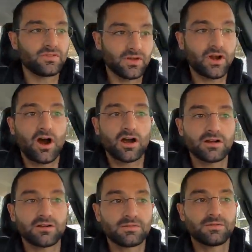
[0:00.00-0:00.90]
the
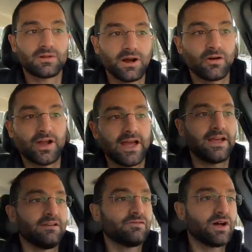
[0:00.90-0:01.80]
car.
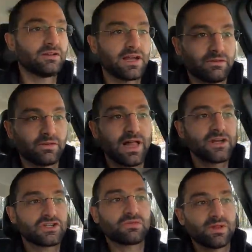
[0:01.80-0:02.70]
Okay, it
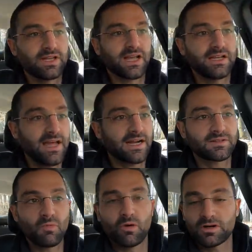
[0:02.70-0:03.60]
allows you to really connect
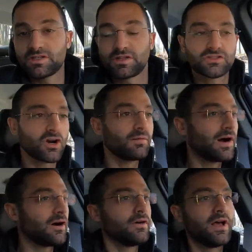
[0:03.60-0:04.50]
more to the
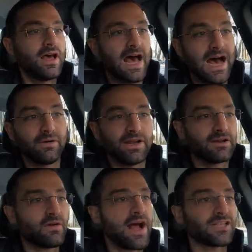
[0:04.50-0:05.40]
turbo, how it
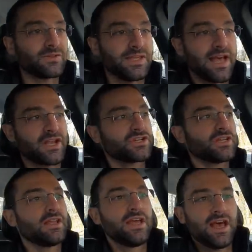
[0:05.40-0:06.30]
interacts with the
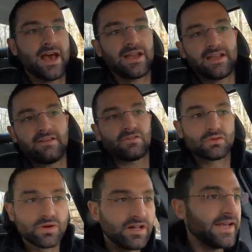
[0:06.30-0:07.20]
engine, and if
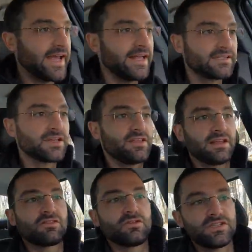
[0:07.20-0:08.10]
you're really into the
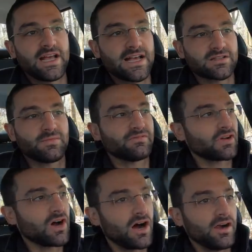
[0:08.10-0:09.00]
enthusiasm of the
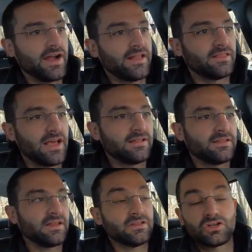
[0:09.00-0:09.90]
car and,
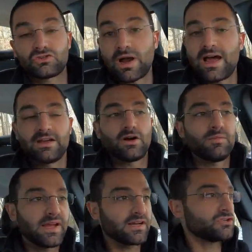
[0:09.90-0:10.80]
and, and the drive, you know,
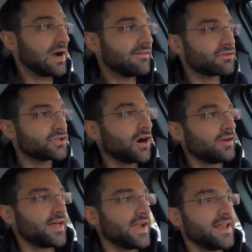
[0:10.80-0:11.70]
being a driver's
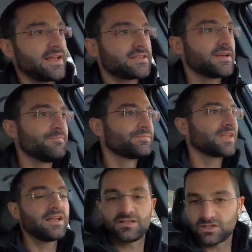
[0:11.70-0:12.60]
car that it is,
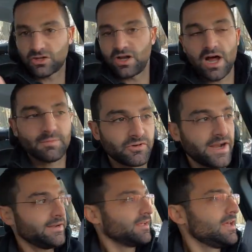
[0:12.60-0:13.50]
it's a good
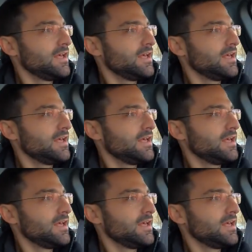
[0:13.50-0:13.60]
upgrade.